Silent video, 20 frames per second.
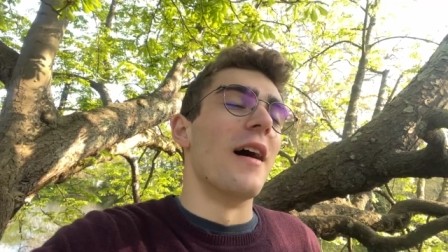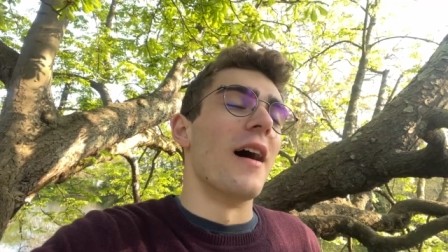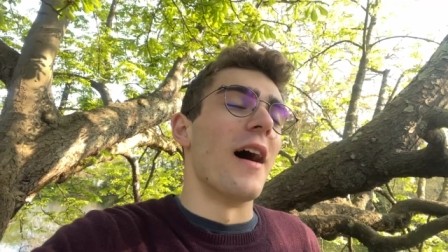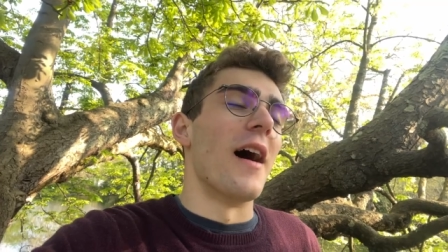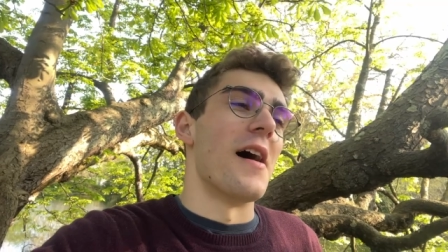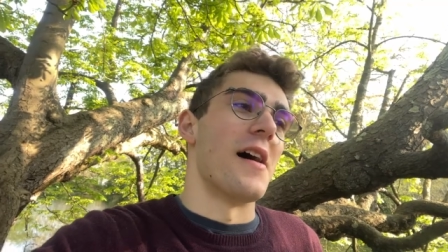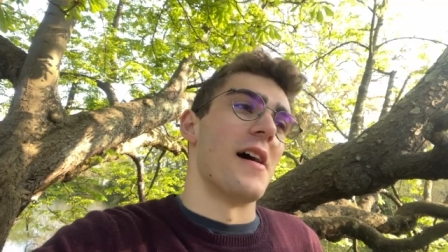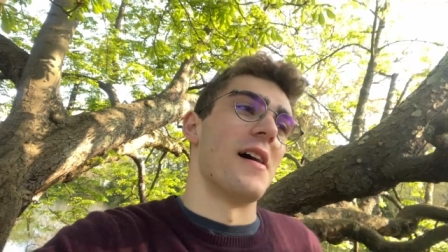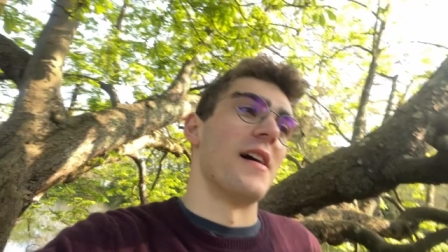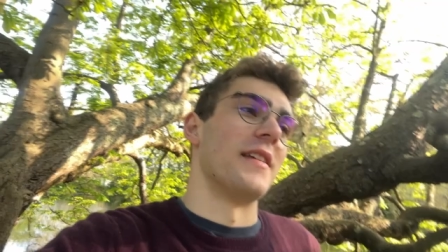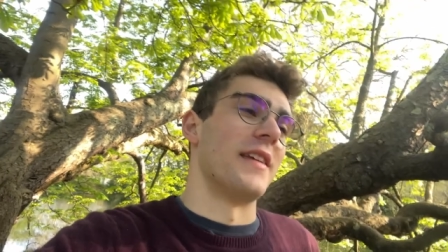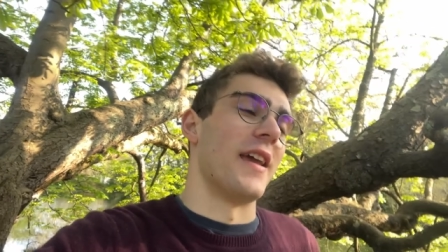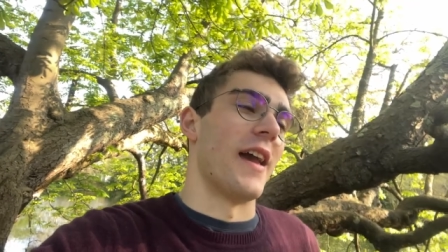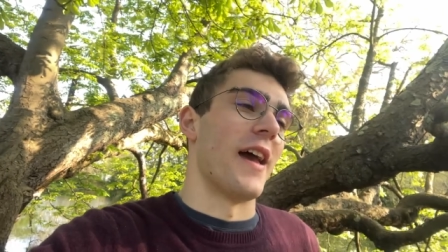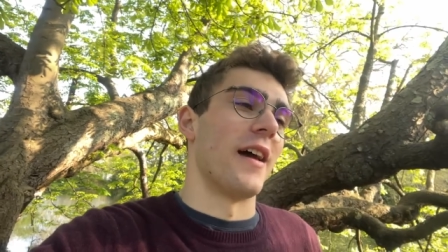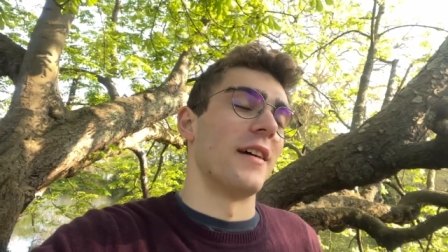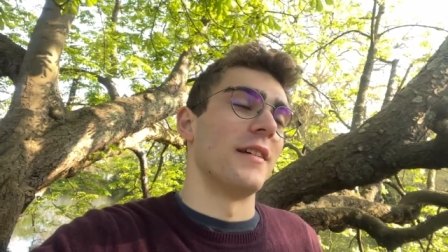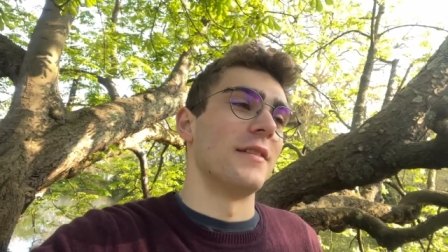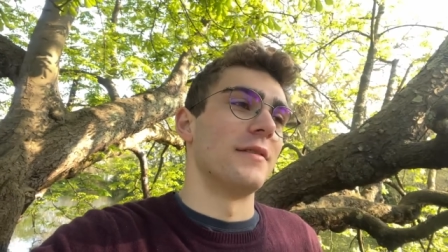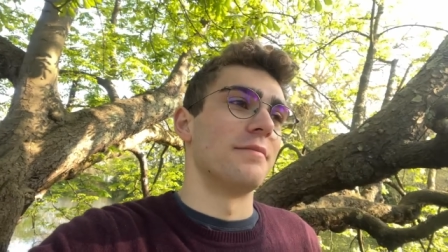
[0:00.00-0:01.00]

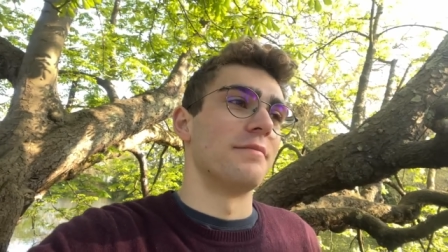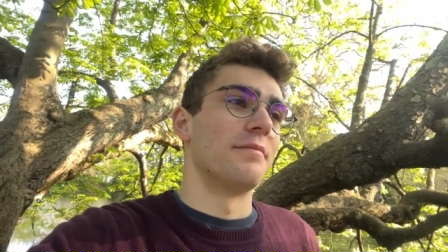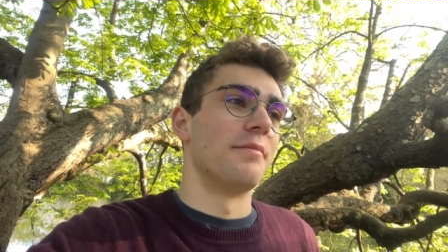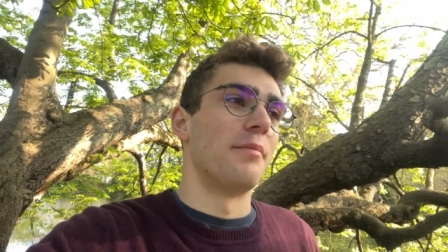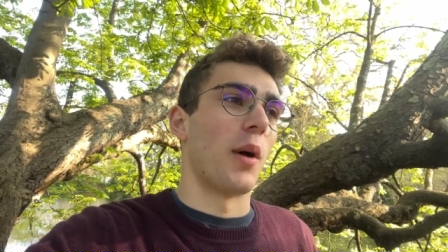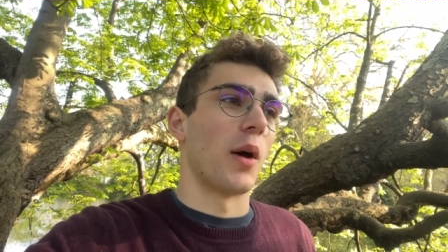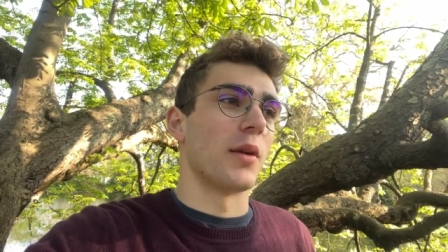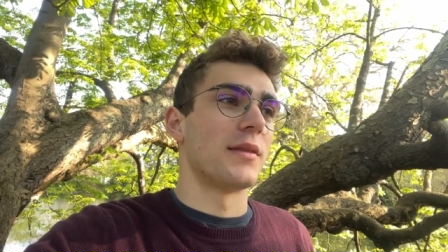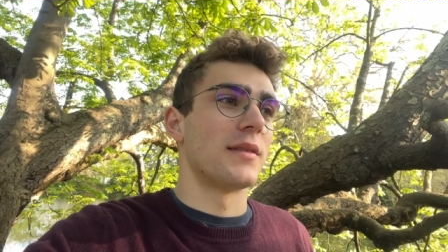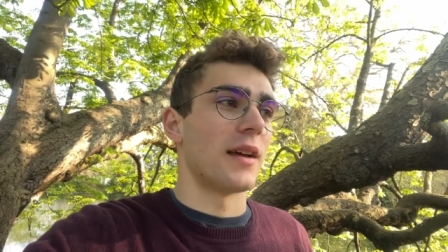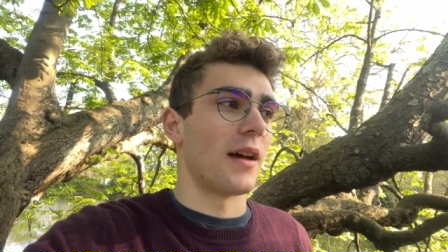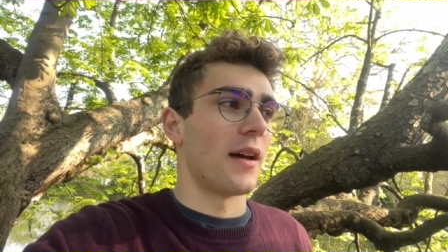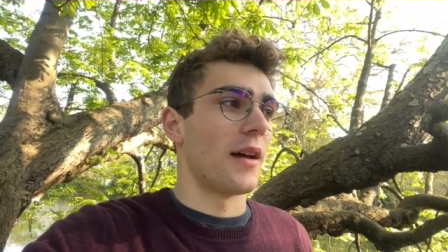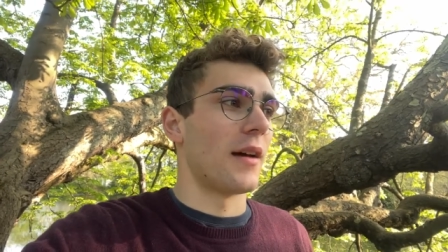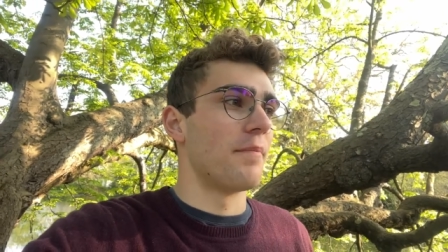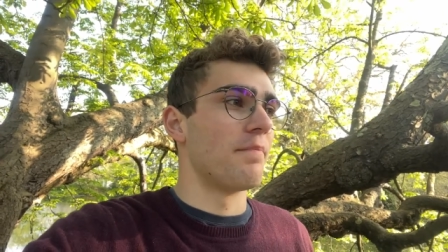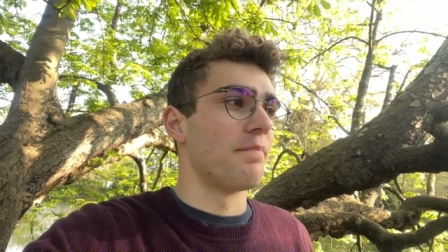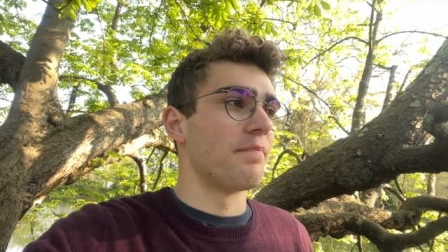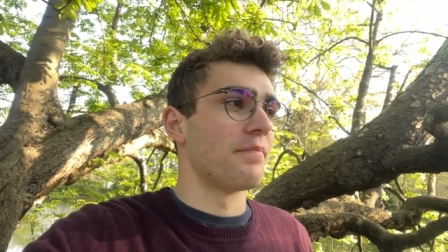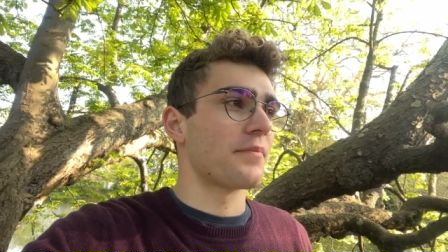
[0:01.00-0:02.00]
yeah. But
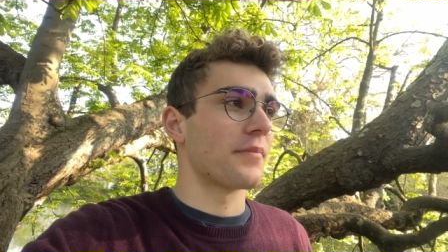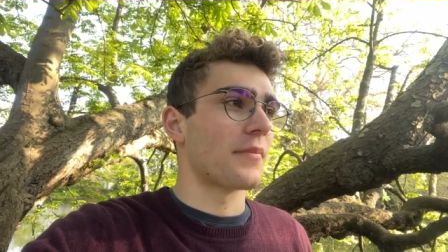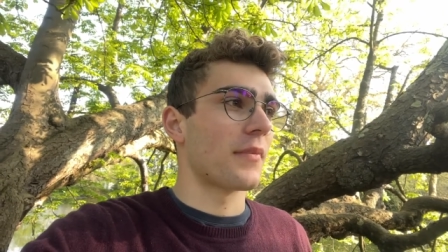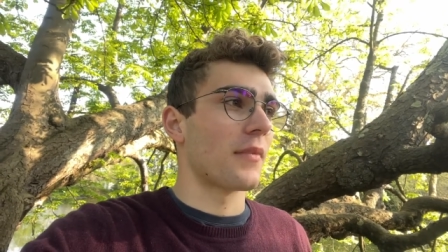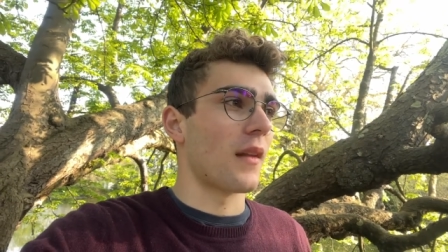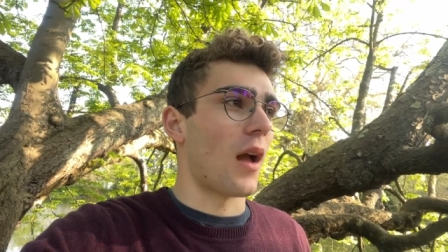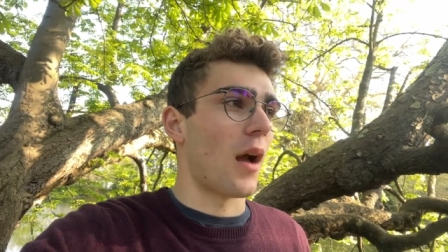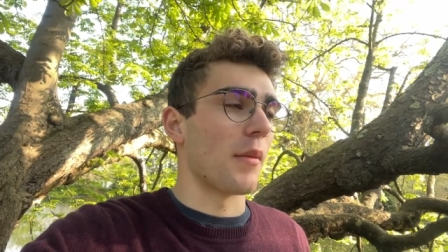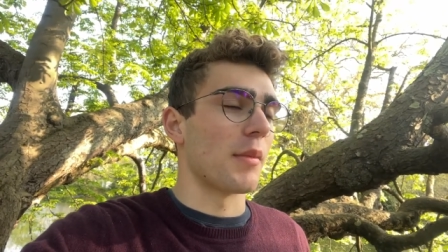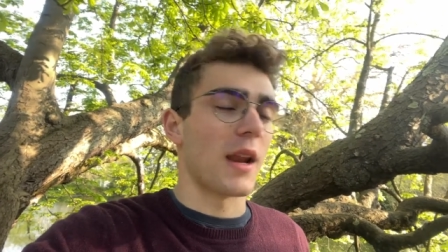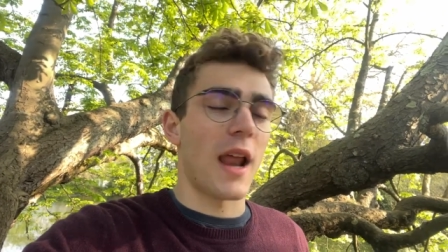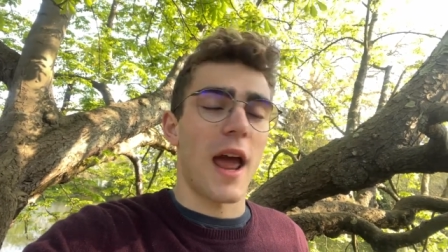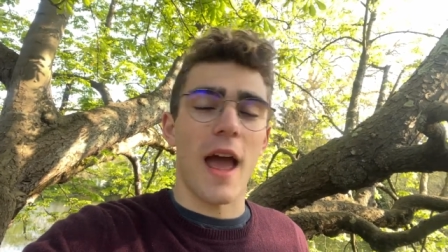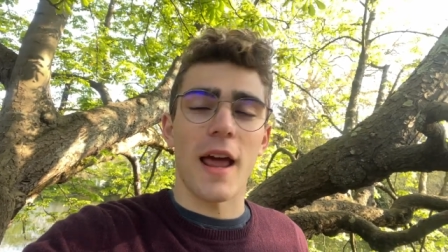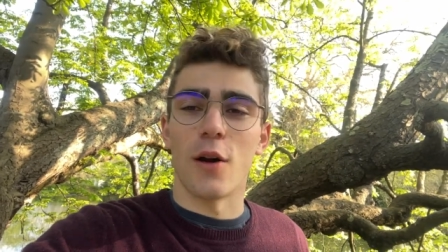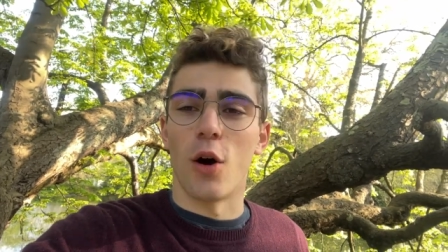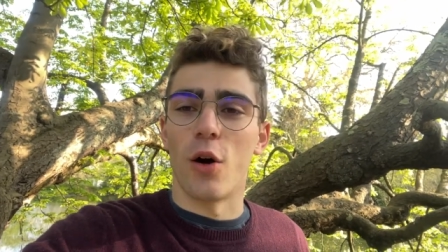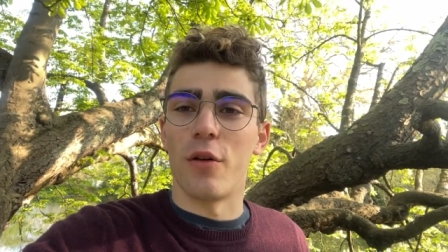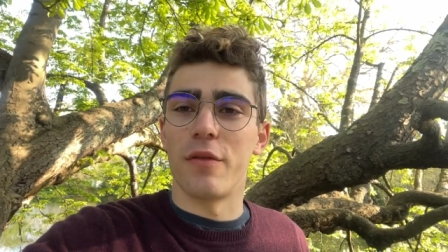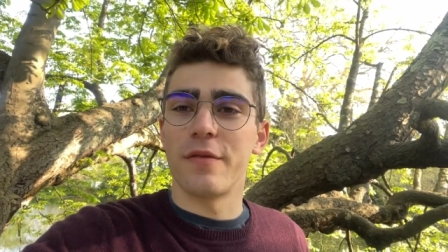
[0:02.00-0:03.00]
I'm gonna
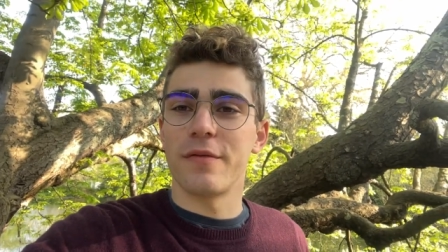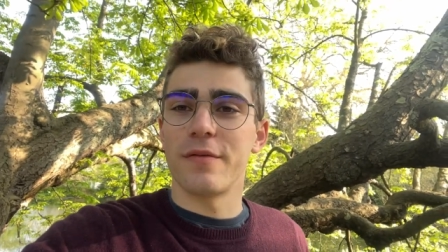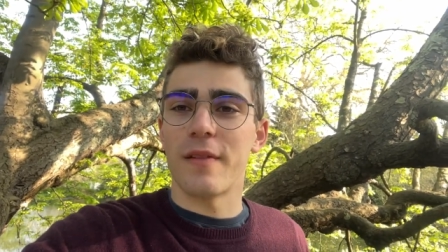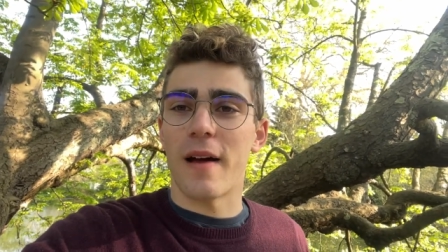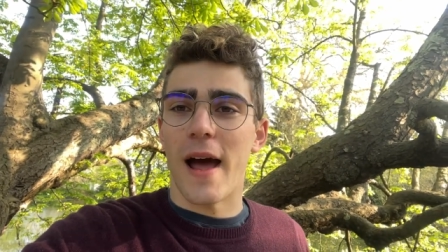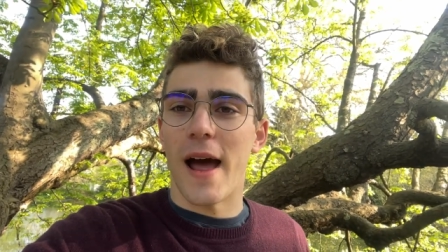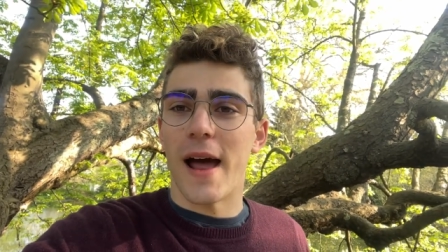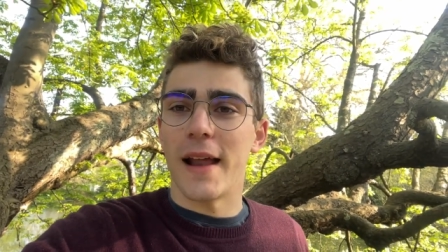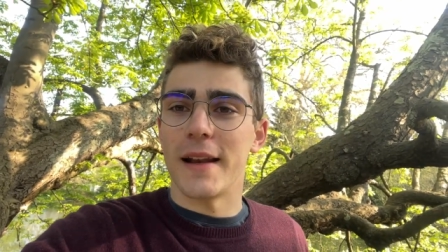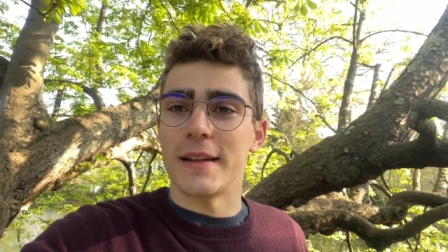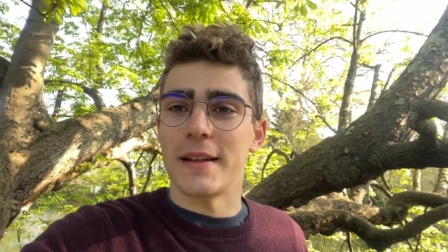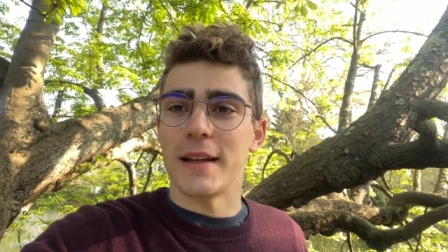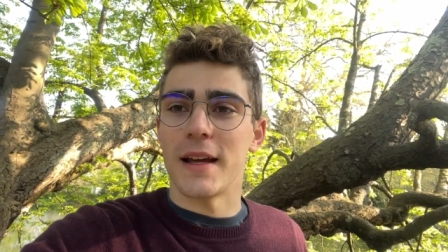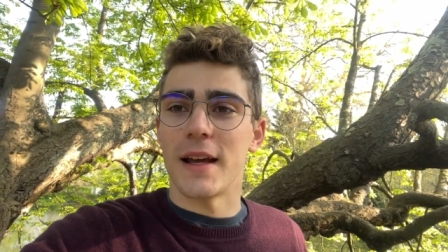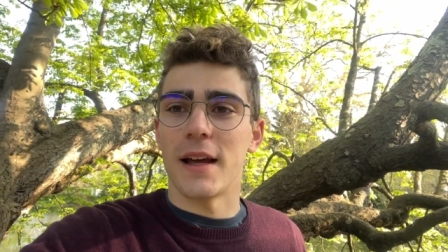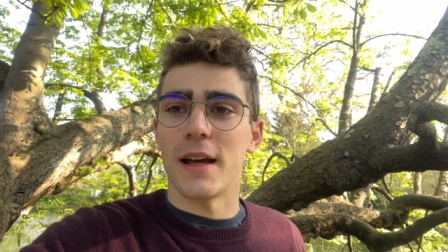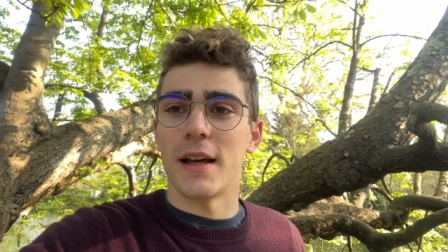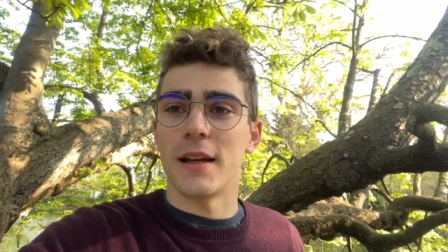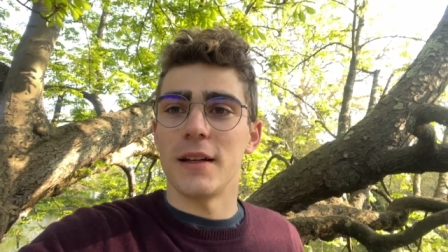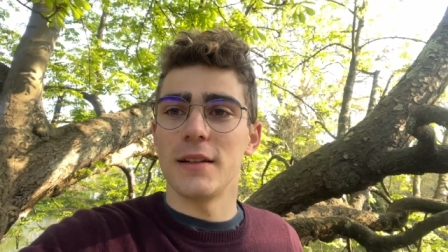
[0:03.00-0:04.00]
head off
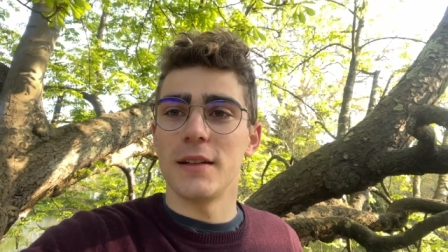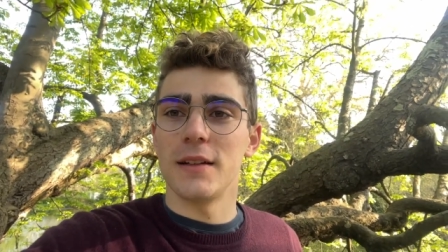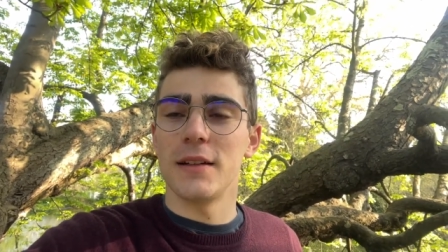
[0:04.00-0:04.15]
and